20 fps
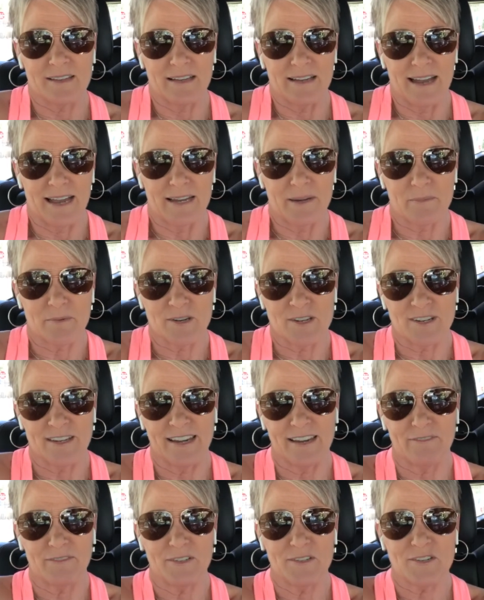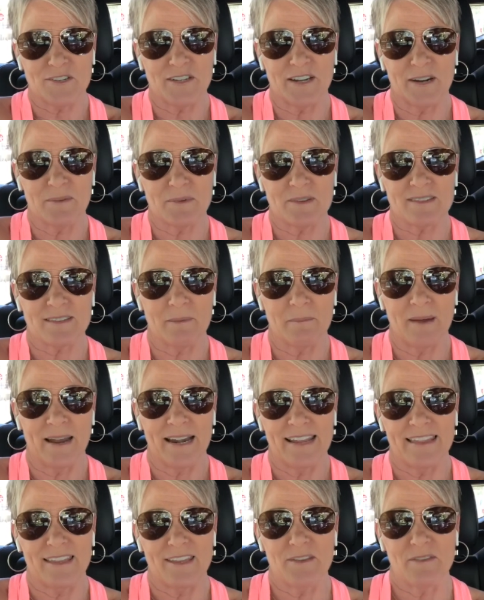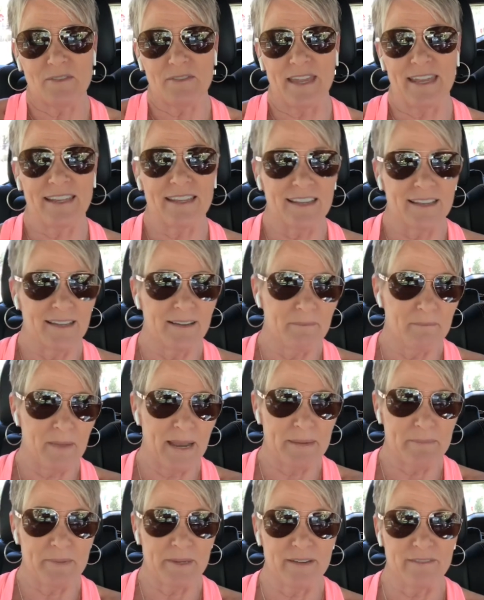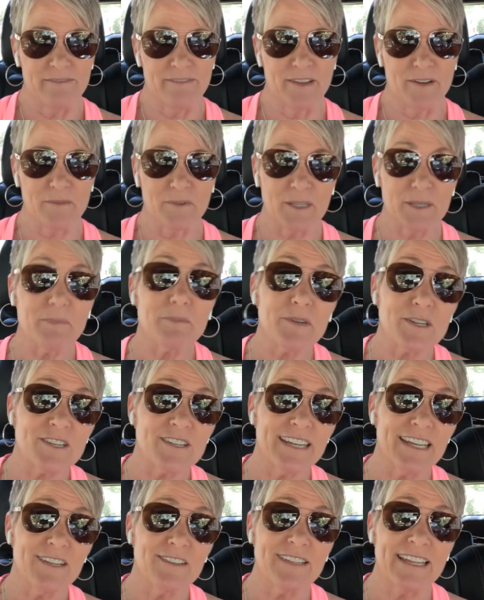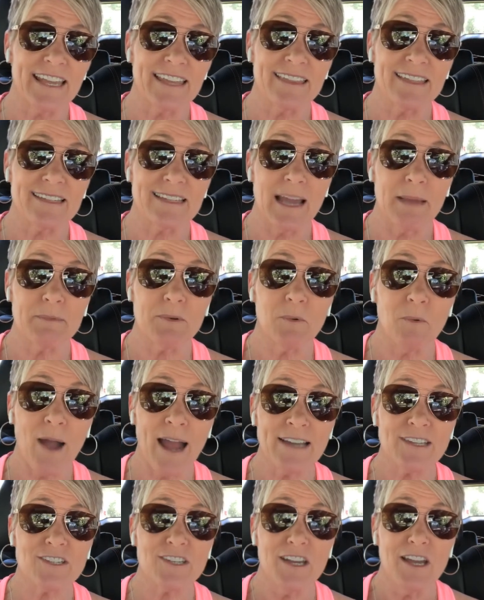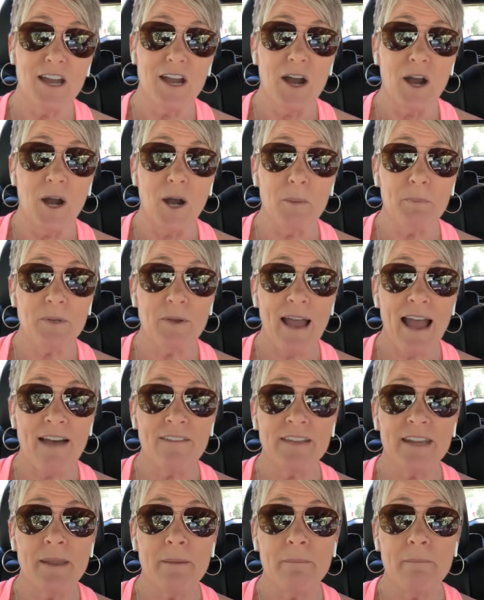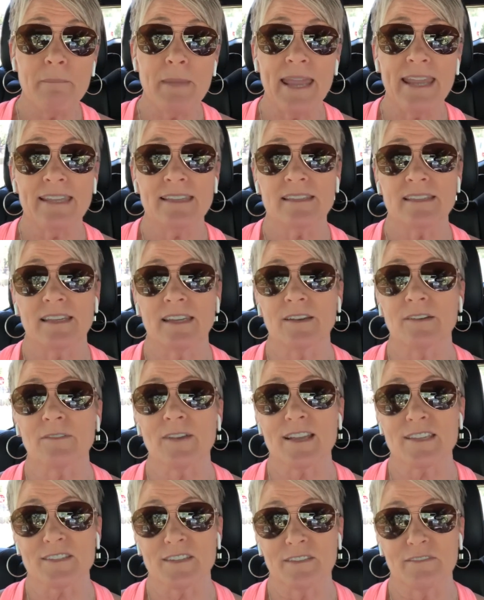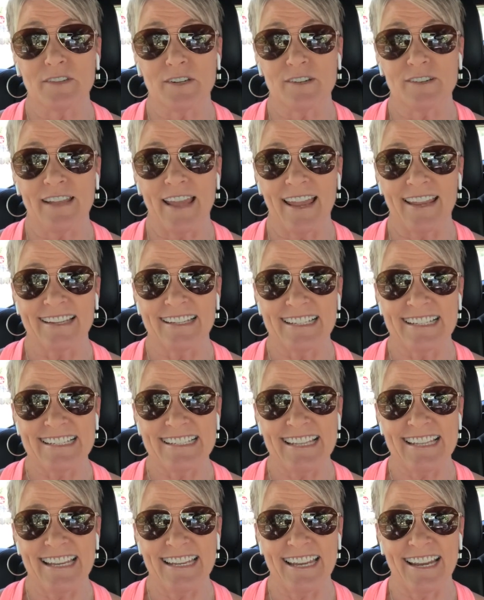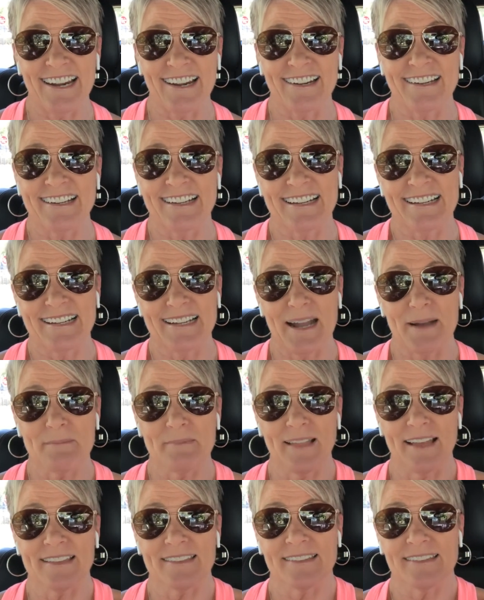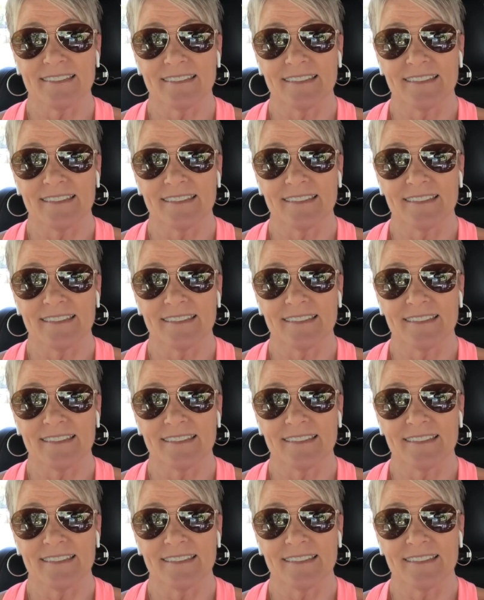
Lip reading: I'd appreciate it if you'd share it with somebody that you think might benefit. Really appreciate you taking the time to watch. Hope you have an amazing rest of your day. Take care. God bless.